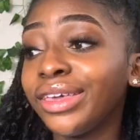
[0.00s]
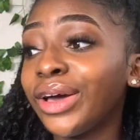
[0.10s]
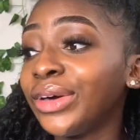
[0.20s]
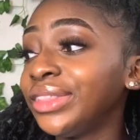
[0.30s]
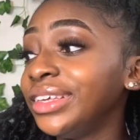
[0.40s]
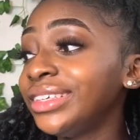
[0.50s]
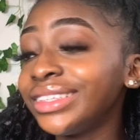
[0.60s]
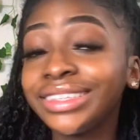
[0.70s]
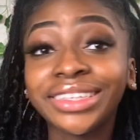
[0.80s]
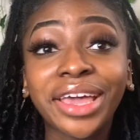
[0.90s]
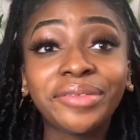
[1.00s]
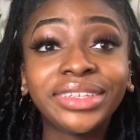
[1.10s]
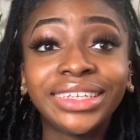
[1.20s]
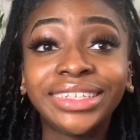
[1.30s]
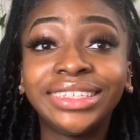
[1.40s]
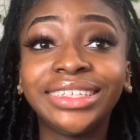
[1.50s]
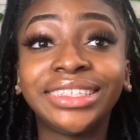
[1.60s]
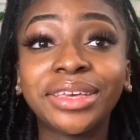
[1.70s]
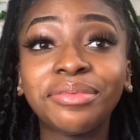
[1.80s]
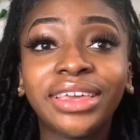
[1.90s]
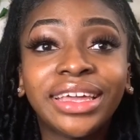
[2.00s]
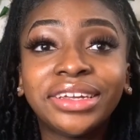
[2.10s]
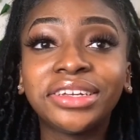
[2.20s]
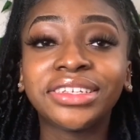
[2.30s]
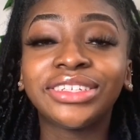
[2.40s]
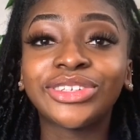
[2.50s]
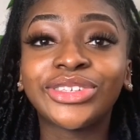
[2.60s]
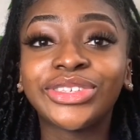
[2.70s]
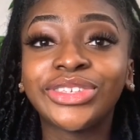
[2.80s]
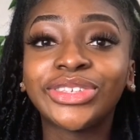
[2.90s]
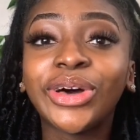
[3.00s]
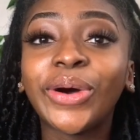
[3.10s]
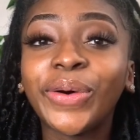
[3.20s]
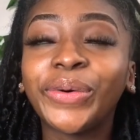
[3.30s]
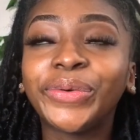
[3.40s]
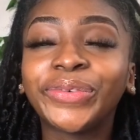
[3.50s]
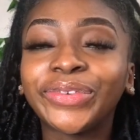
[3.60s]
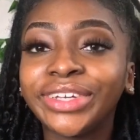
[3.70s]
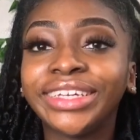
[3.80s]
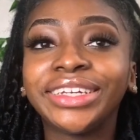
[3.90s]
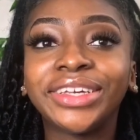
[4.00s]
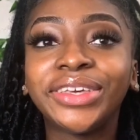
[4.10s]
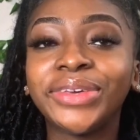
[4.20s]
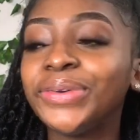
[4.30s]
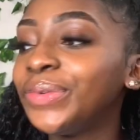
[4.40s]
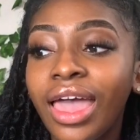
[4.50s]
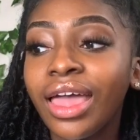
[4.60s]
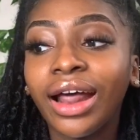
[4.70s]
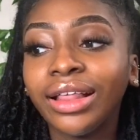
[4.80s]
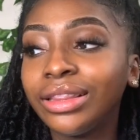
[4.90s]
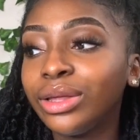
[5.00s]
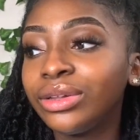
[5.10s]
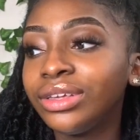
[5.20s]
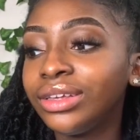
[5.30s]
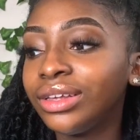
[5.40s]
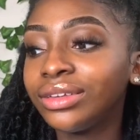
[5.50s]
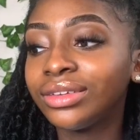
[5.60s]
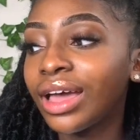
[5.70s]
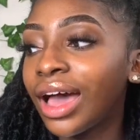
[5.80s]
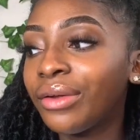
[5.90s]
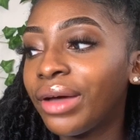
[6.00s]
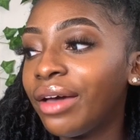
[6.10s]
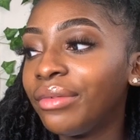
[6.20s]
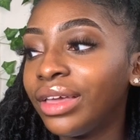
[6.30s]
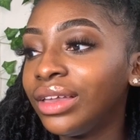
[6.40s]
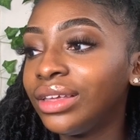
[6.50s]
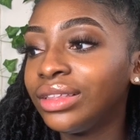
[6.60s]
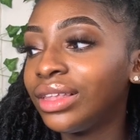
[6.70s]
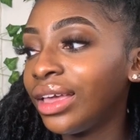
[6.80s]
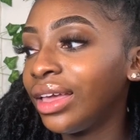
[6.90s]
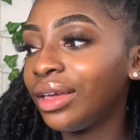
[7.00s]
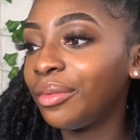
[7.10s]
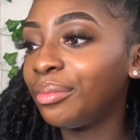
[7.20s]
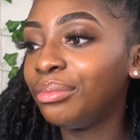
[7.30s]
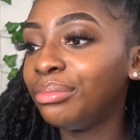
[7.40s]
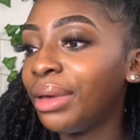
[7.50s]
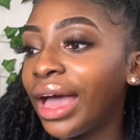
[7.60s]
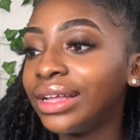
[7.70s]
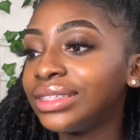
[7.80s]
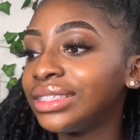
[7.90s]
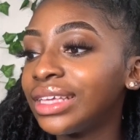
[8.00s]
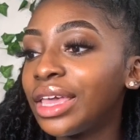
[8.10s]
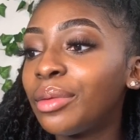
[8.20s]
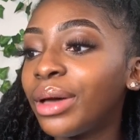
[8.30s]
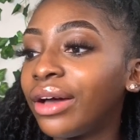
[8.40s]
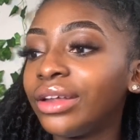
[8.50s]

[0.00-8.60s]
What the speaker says: Y'all, this is everything she sent me, and it is just so freaking cute. And I don't have anything bad to say about